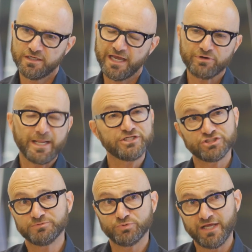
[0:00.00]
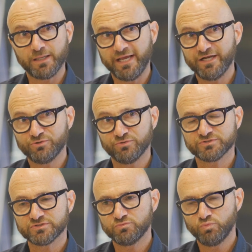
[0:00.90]
Our relationships with our
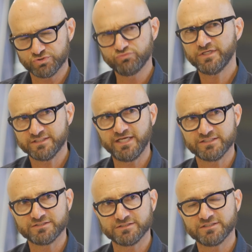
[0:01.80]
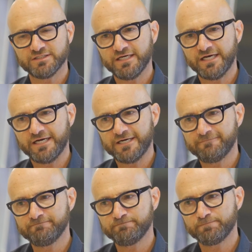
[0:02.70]
landlords was really tested.
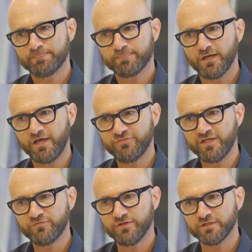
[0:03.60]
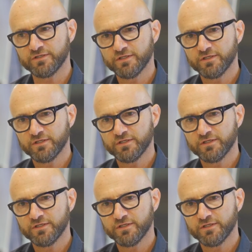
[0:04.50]
I think that